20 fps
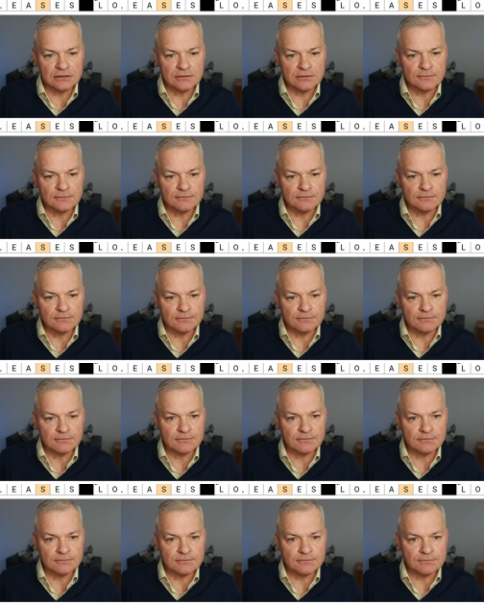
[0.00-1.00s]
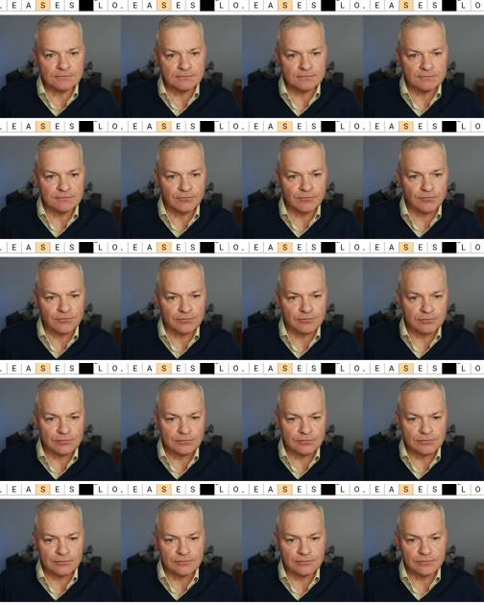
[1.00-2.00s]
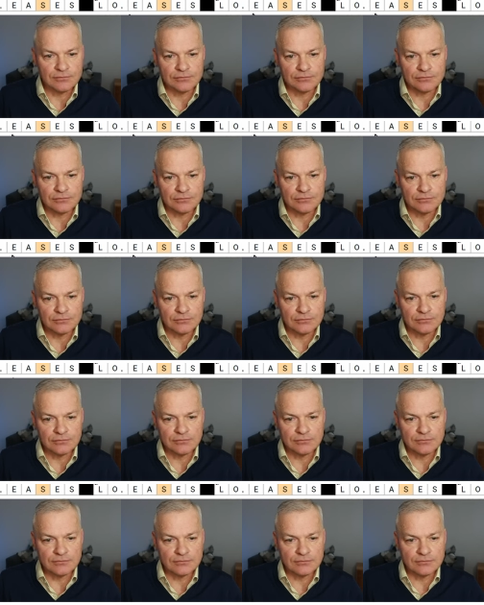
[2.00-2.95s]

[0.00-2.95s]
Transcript: (no one is talking)